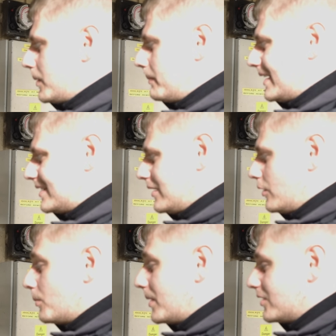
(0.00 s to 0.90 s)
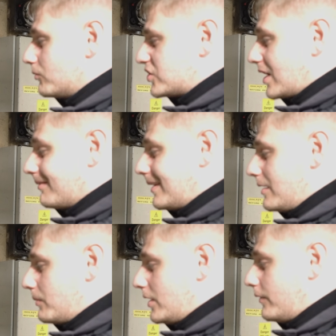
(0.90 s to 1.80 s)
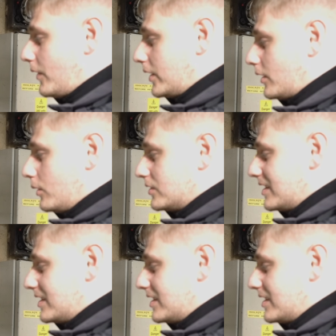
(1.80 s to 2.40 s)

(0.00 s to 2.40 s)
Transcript: a big deal, but generally when you find older